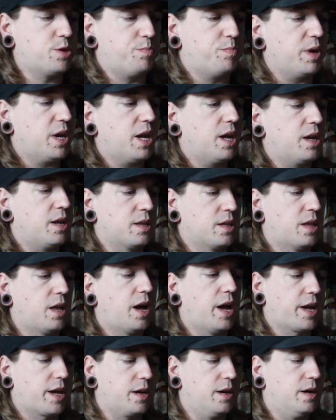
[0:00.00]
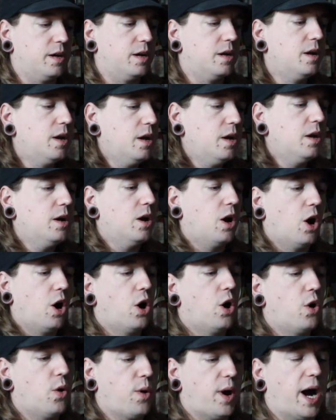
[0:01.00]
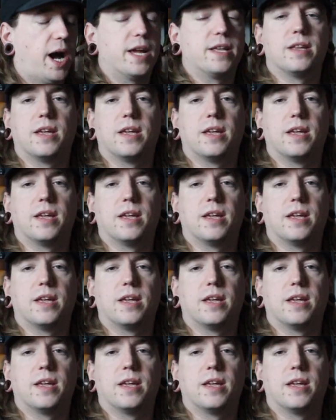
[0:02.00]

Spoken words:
being like I